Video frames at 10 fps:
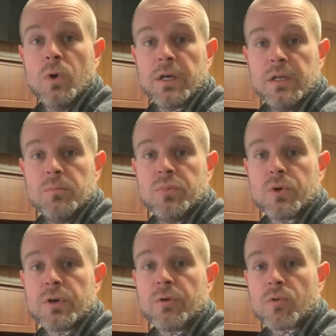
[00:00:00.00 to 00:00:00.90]
we want to
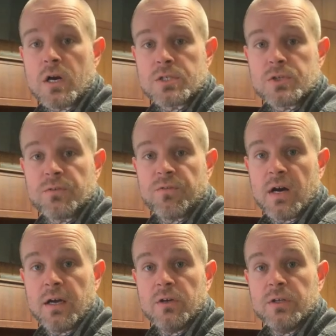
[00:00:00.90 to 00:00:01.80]
import a raster
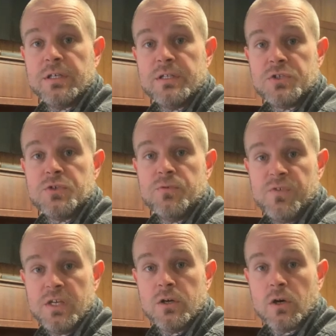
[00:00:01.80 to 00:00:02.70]
file
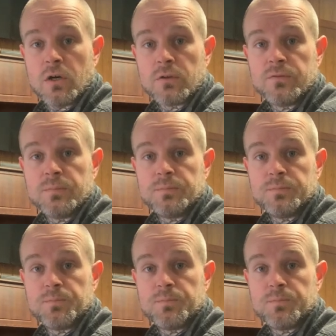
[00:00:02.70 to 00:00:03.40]
into VCarve